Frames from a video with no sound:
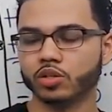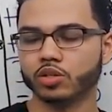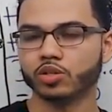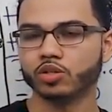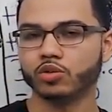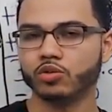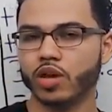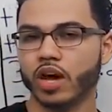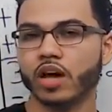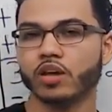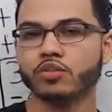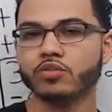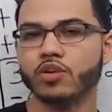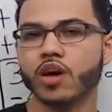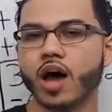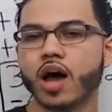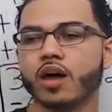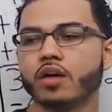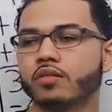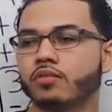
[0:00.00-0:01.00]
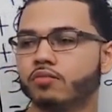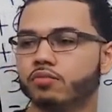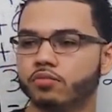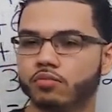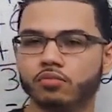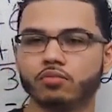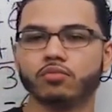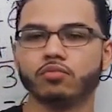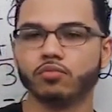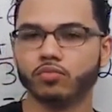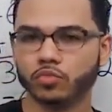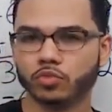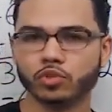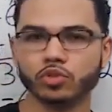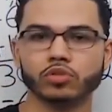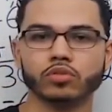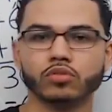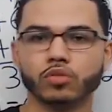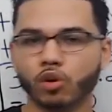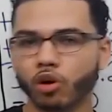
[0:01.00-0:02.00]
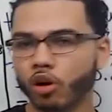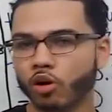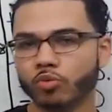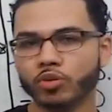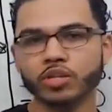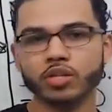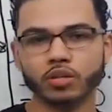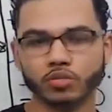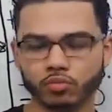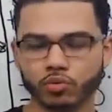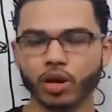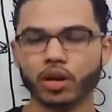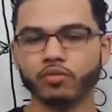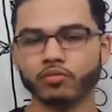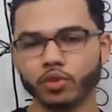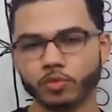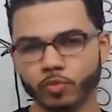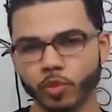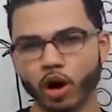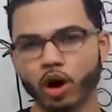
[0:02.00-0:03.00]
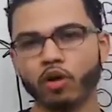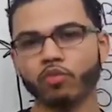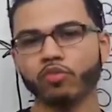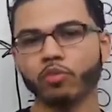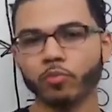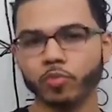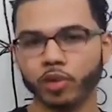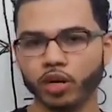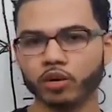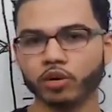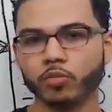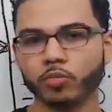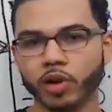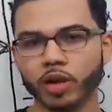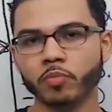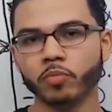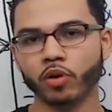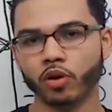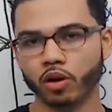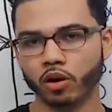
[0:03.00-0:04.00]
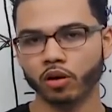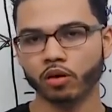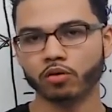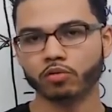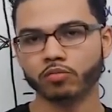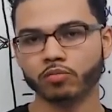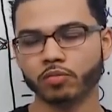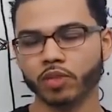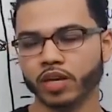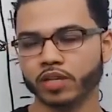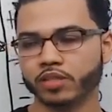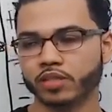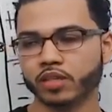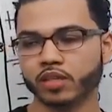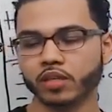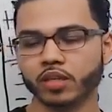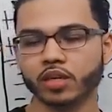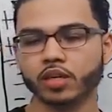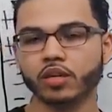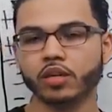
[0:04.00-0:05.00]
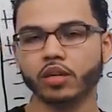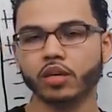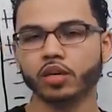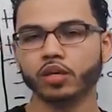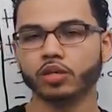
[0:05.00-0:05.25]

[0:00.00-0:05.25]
So now you got all we borrowed from Peter to pay Paul, basically,